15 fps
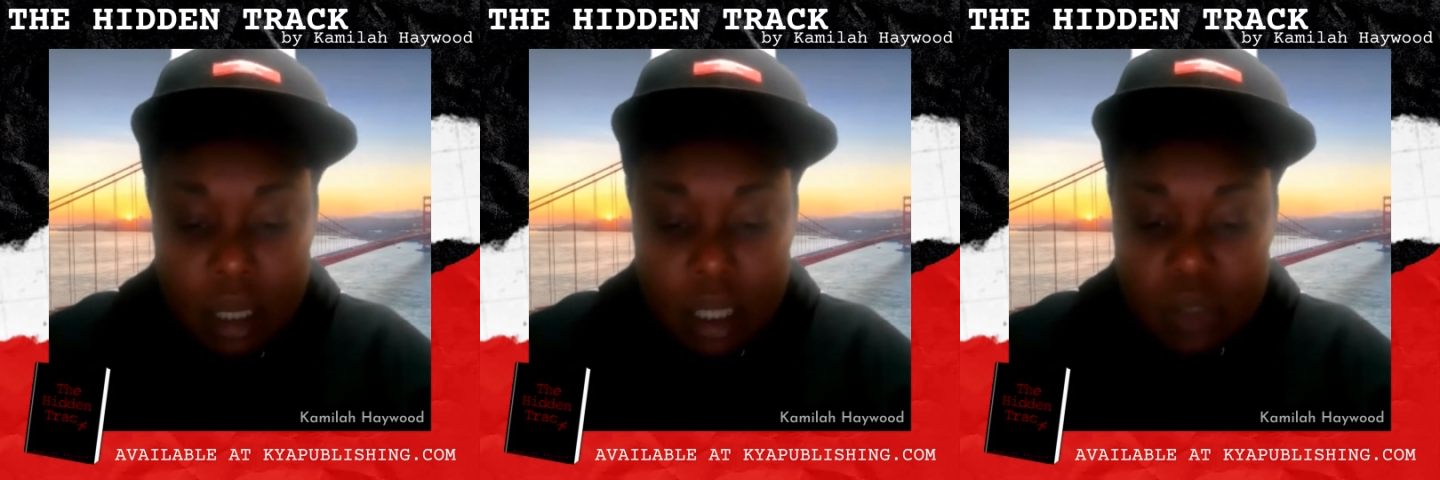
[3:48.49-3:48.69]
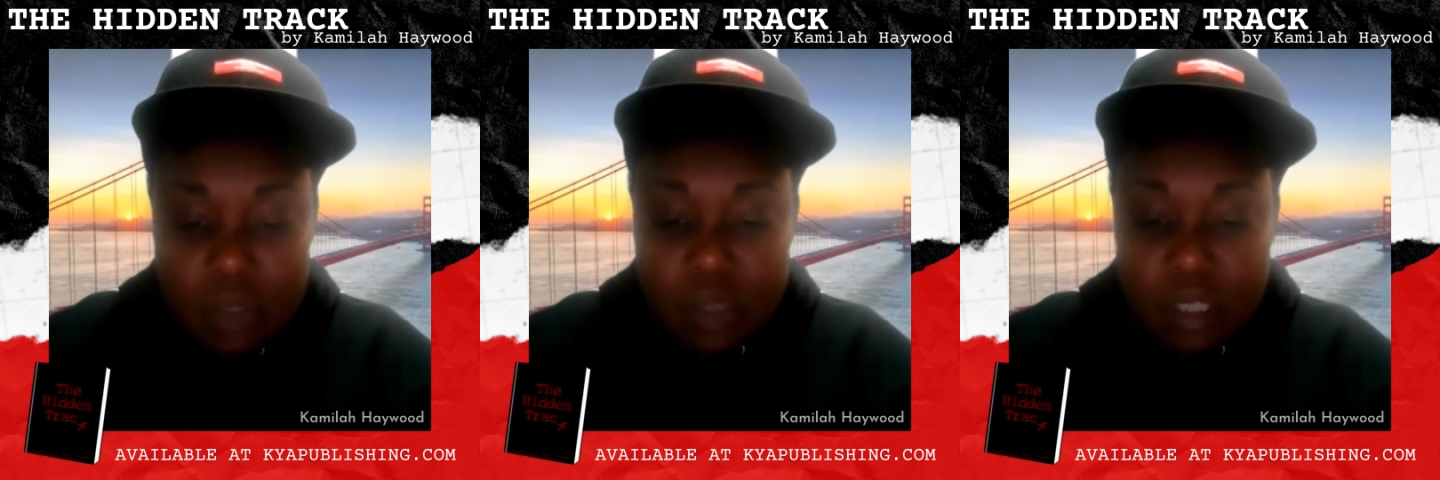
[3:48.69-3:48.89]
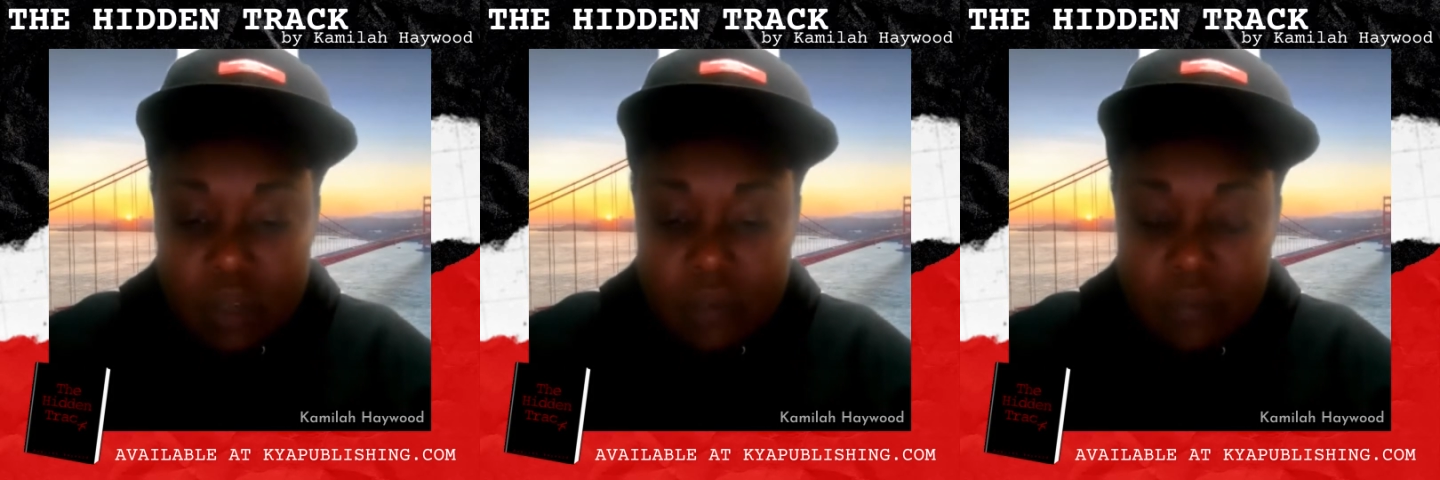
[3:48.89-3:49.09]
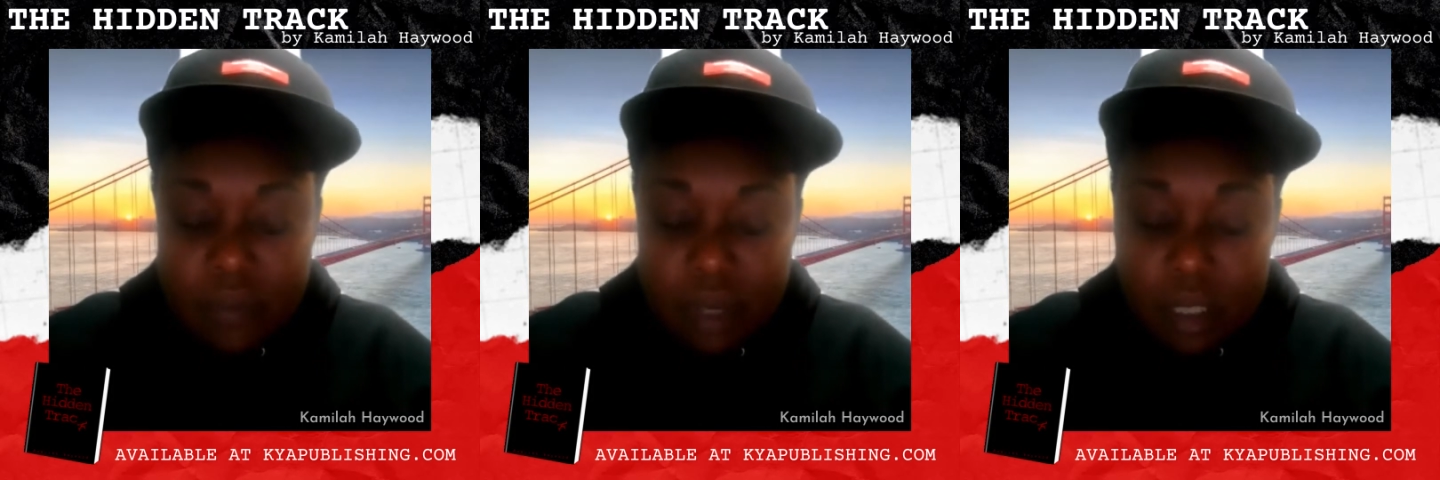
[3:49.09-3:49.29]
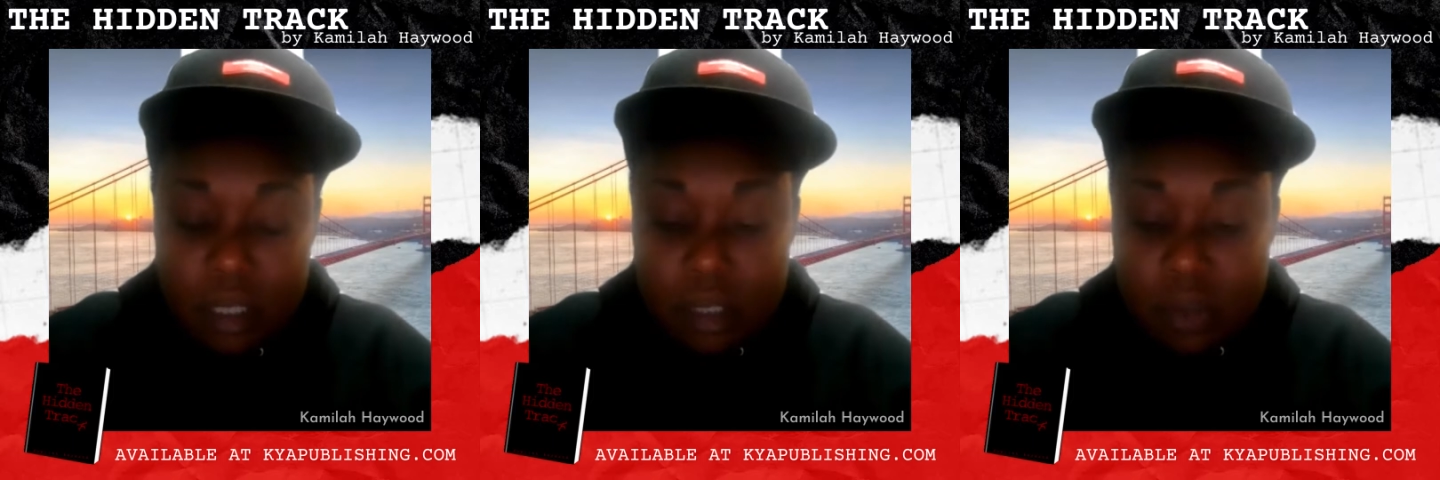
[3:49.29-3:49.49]
This was a
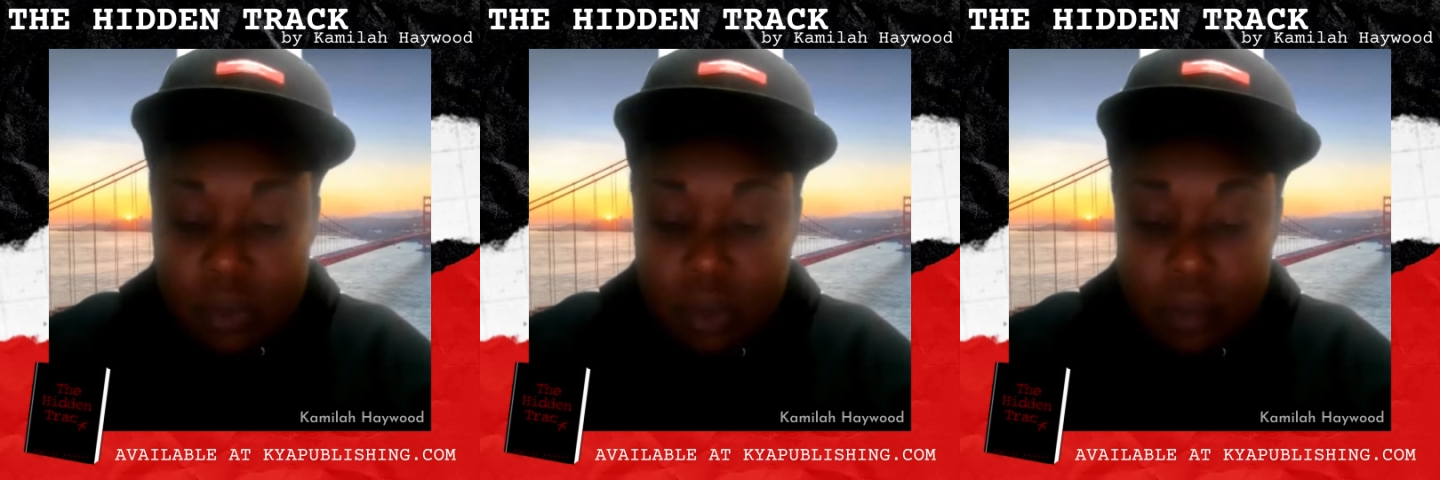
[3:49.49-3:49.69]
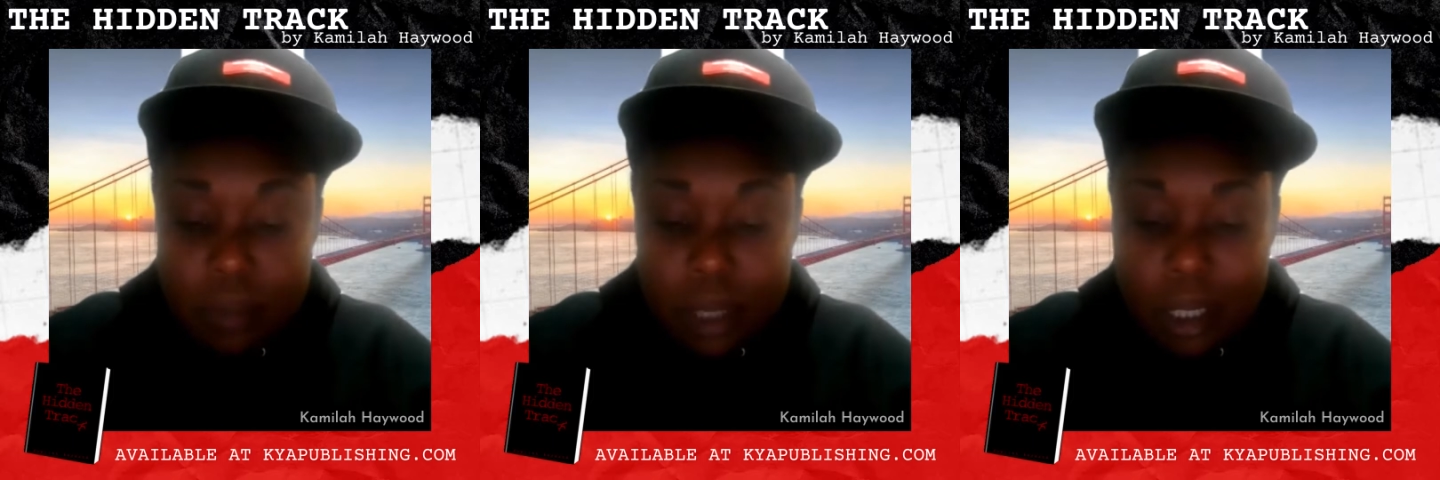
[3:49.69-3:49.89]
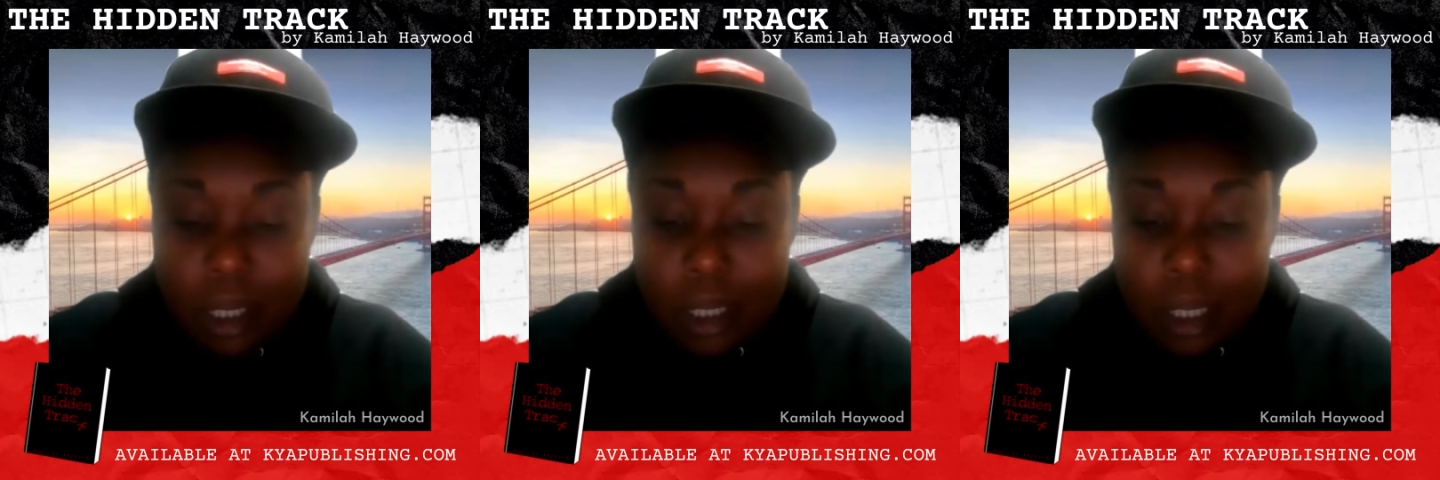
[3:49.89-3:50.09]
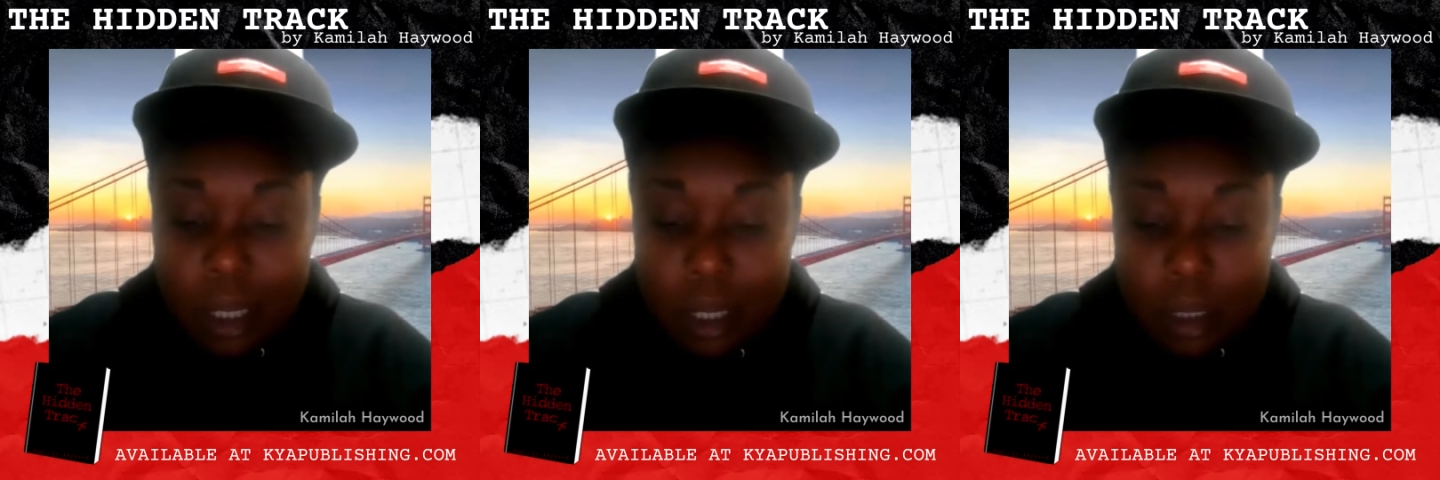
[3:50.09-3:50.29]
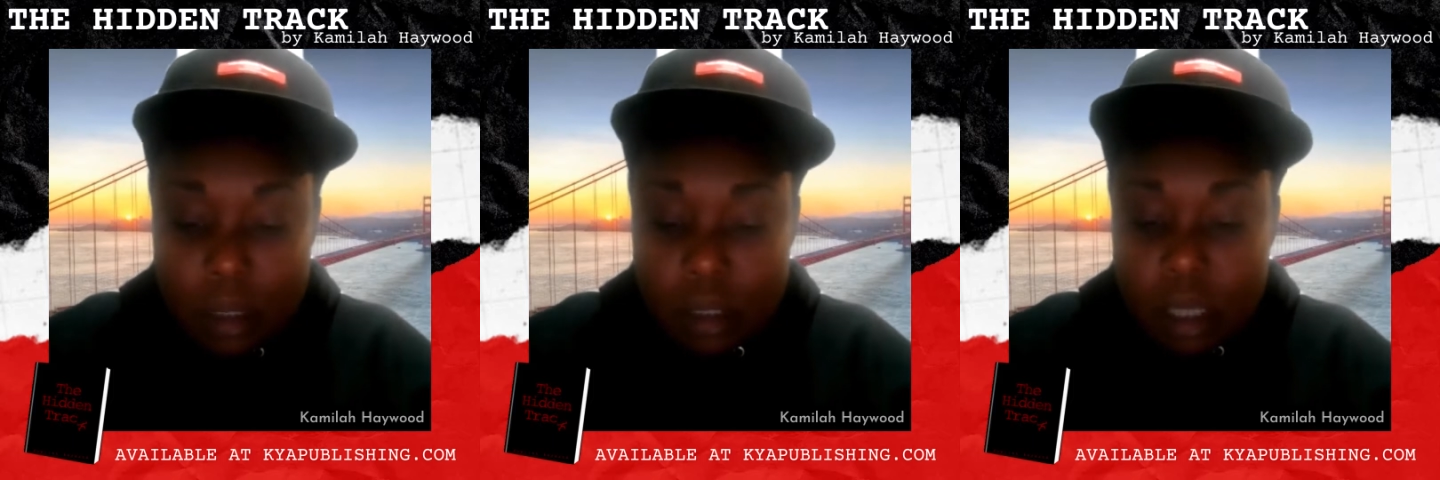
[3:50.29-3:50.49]
fucking sweet my
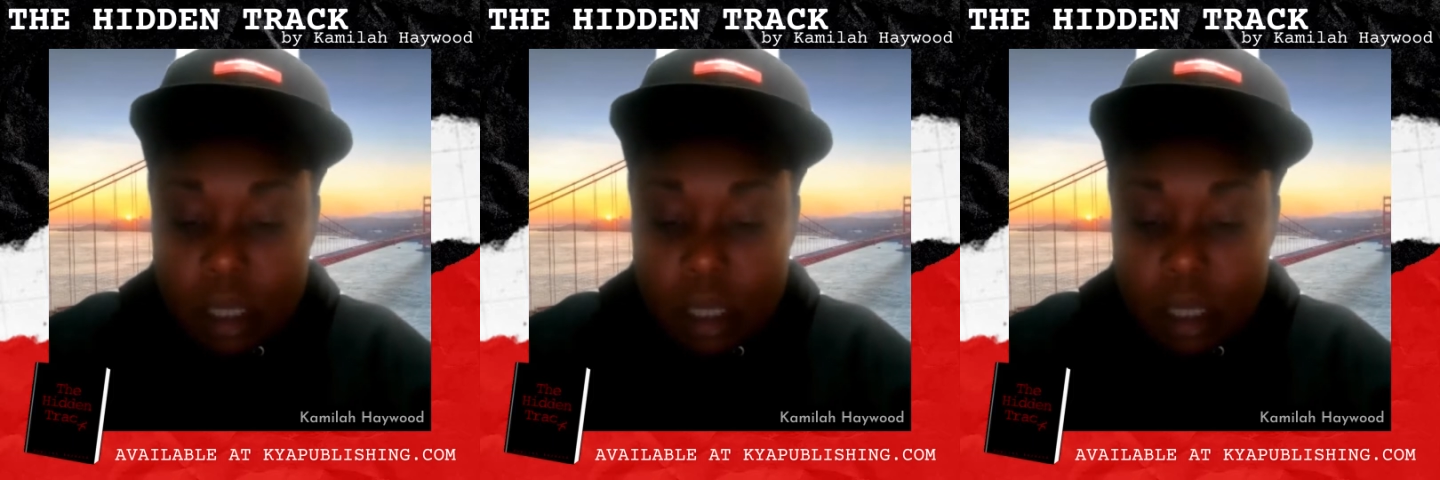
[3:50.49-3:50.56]
ass,